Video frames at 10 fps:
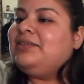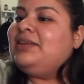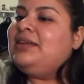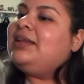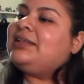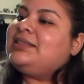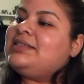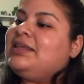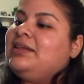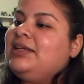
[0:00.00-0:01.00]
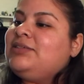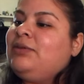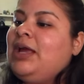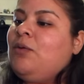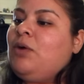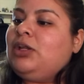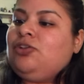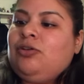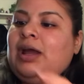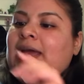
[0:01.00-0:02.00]
The next one I want to
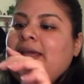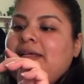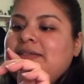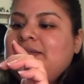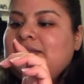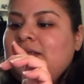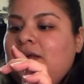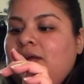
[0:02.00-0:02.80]
try is this,